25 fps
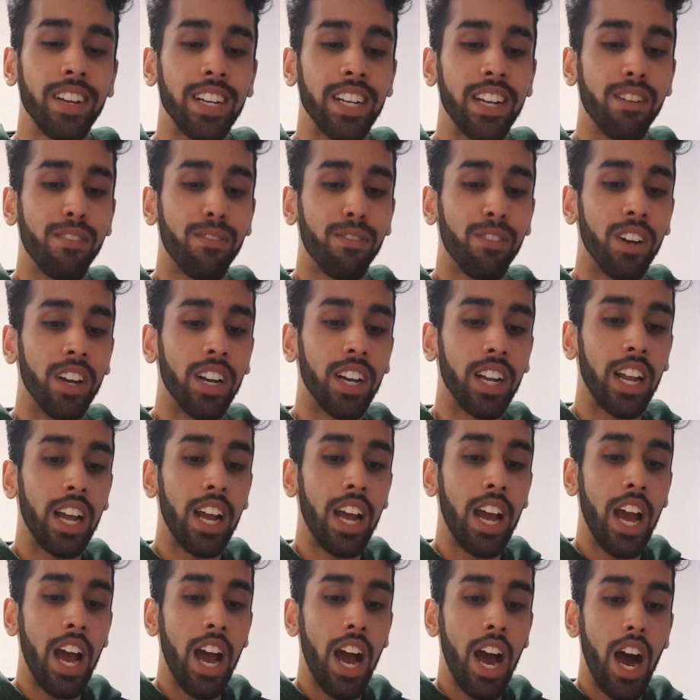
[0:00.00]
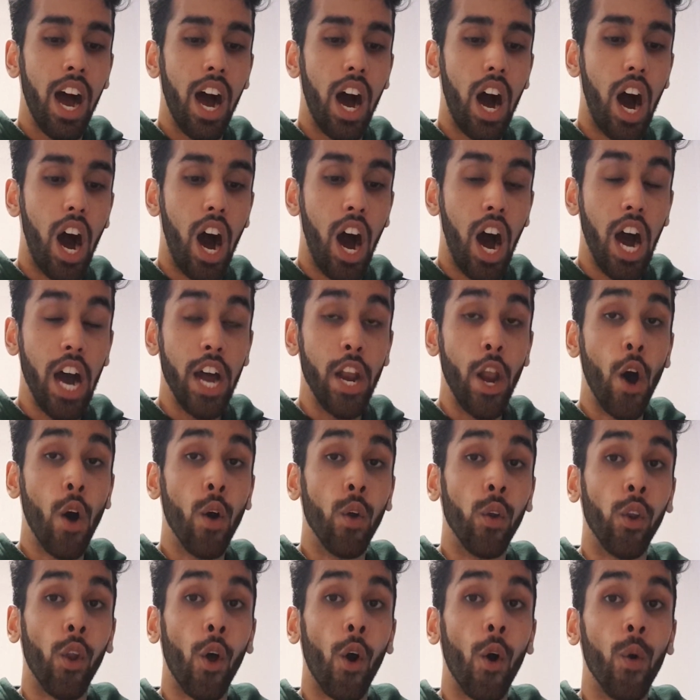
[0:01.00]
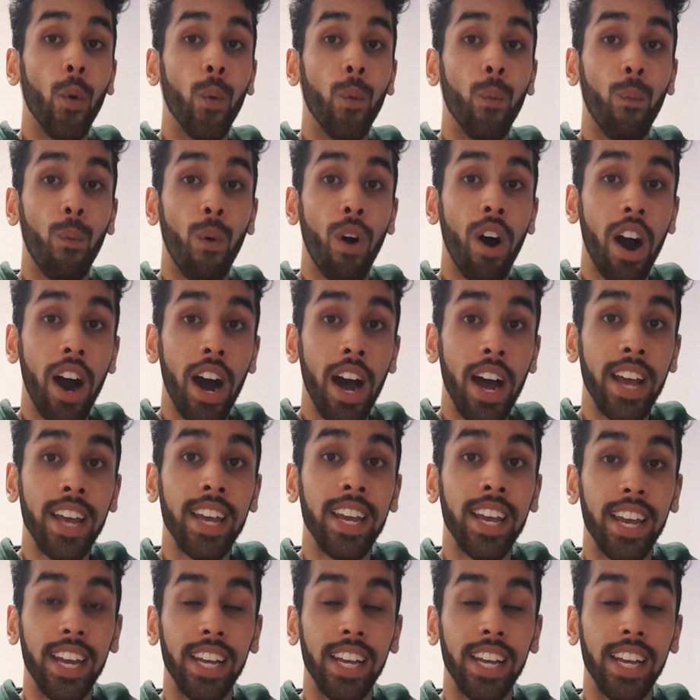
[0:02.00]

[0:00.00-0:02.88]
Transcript: different. I don't know why.